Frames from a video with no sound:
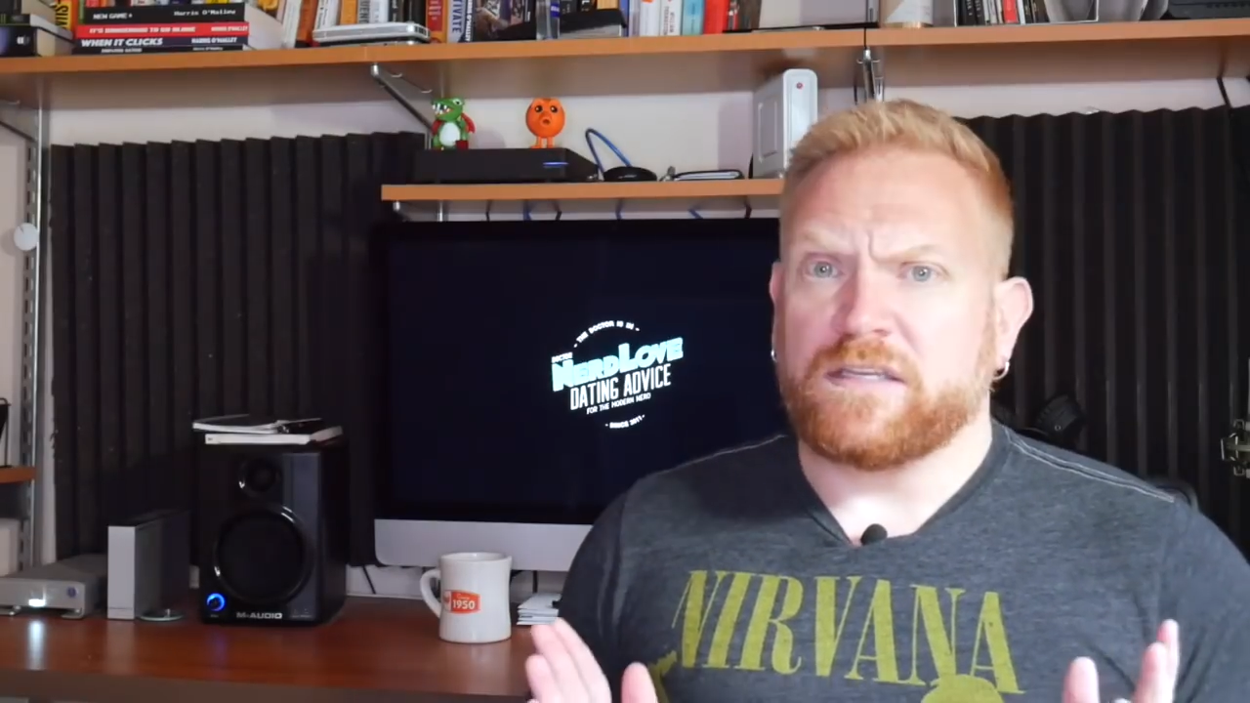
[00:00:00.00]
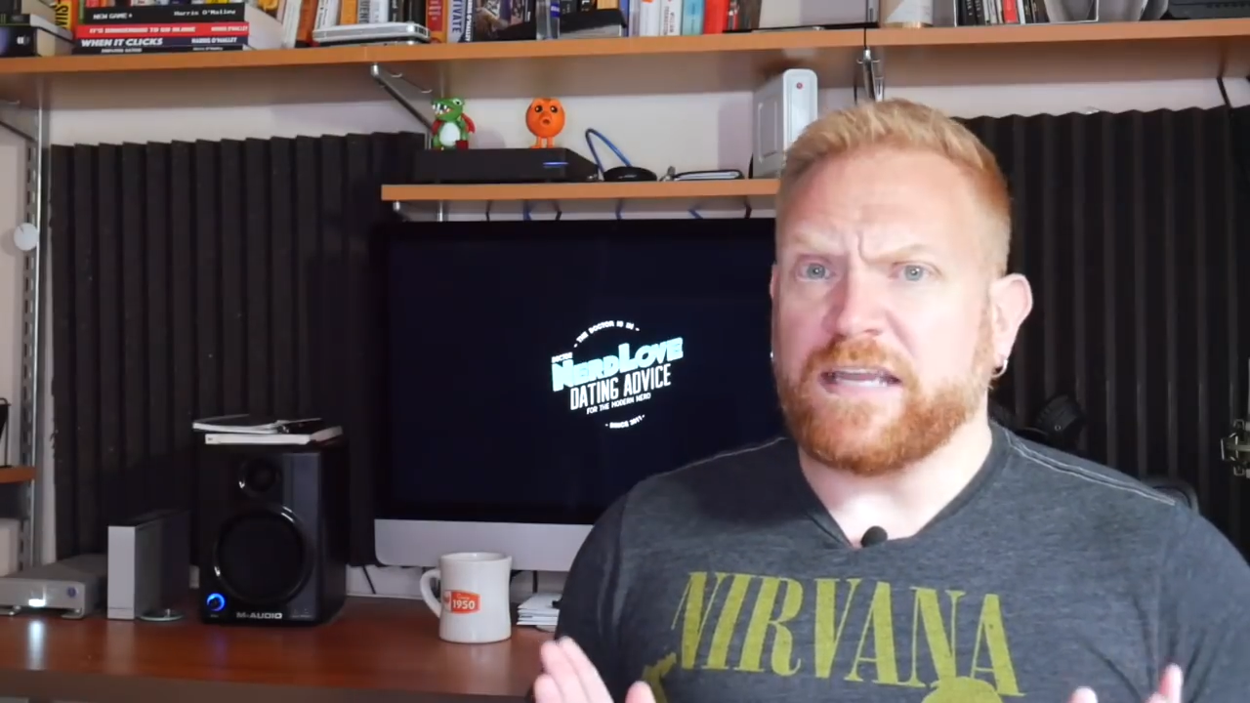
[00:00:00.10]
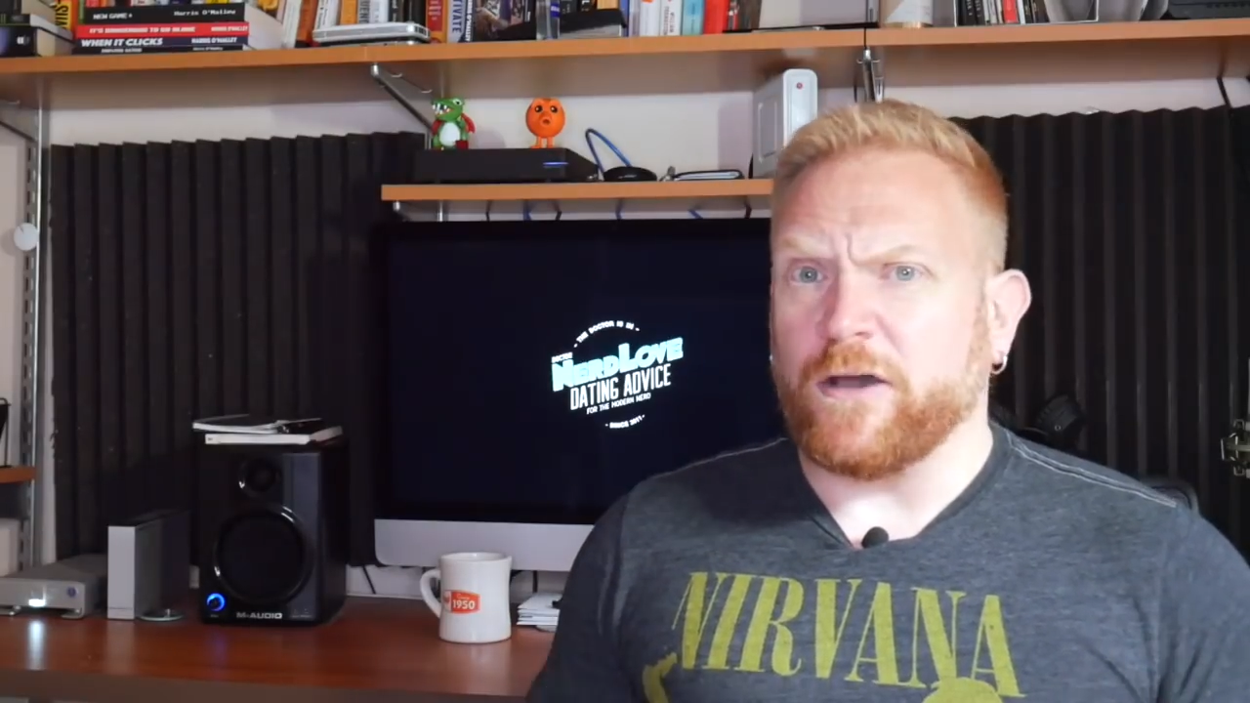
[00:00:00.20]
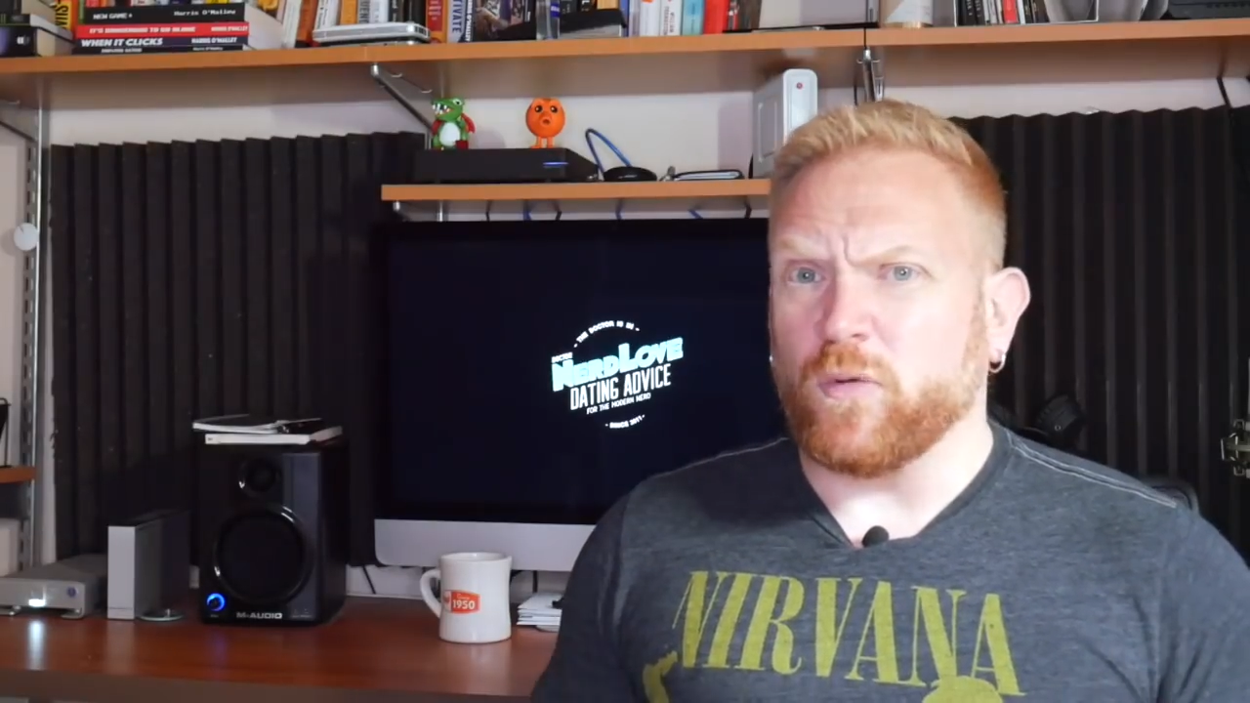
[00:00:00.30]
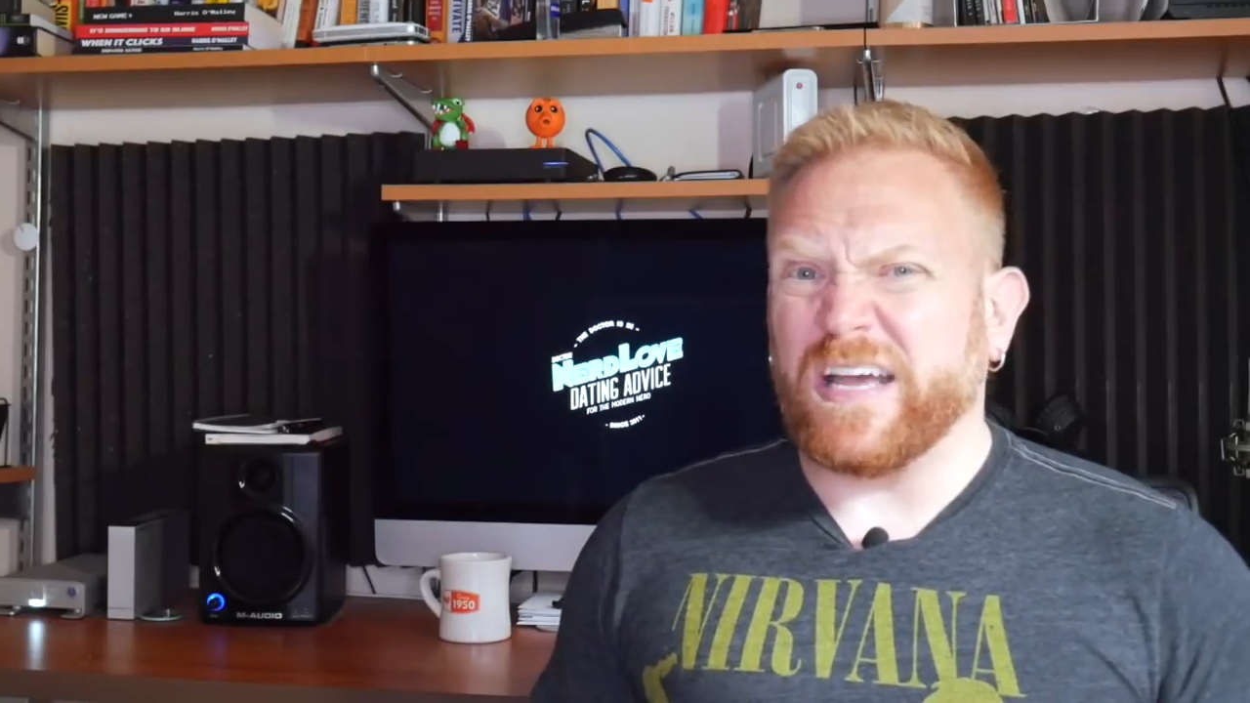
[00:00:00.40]

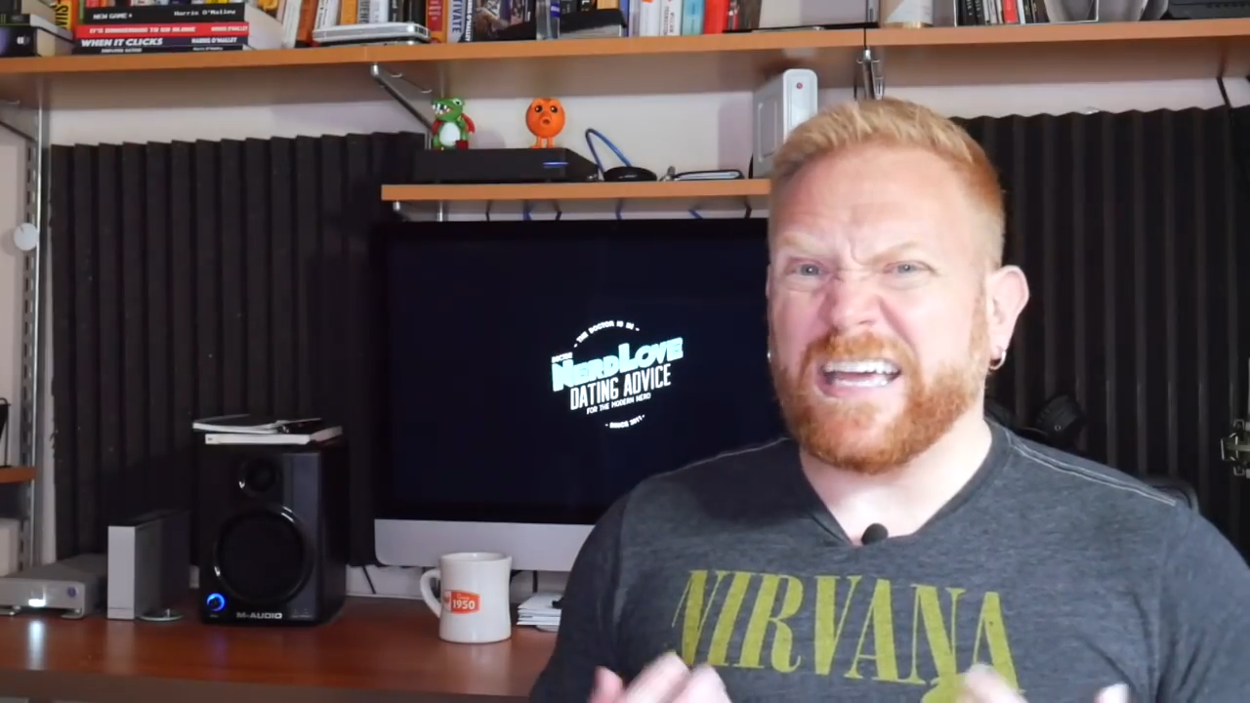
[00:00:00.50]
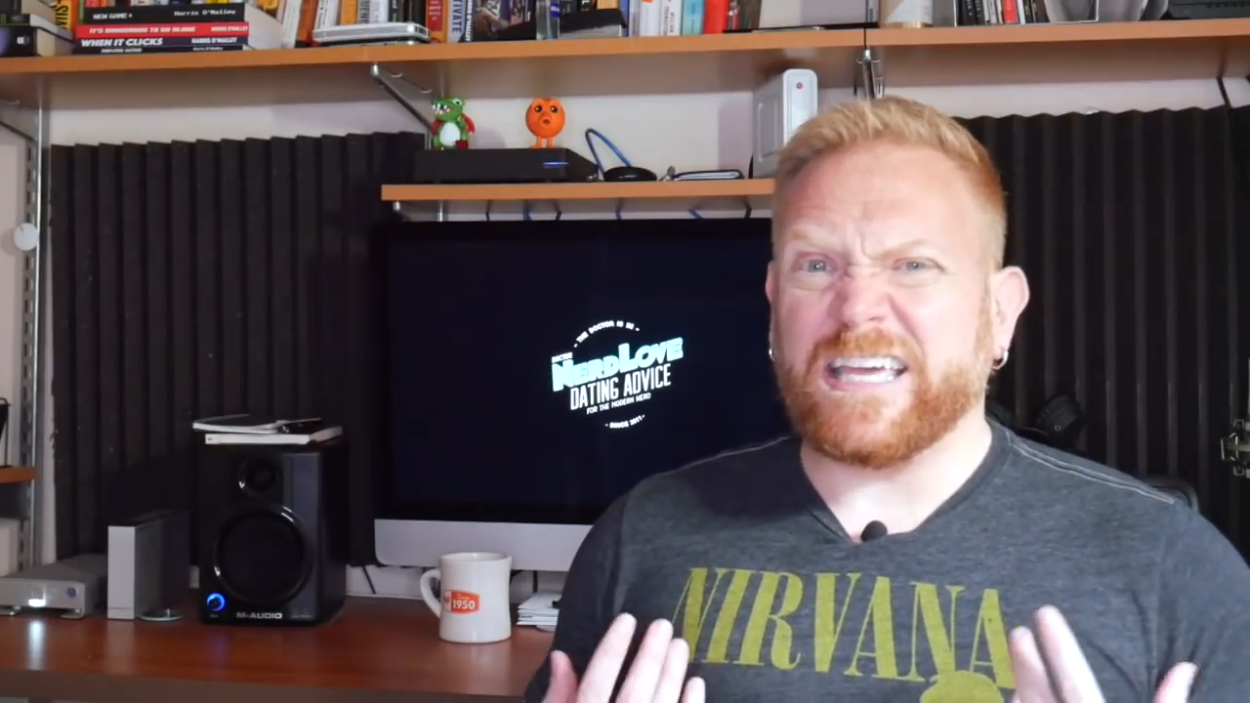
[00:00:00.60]
Now,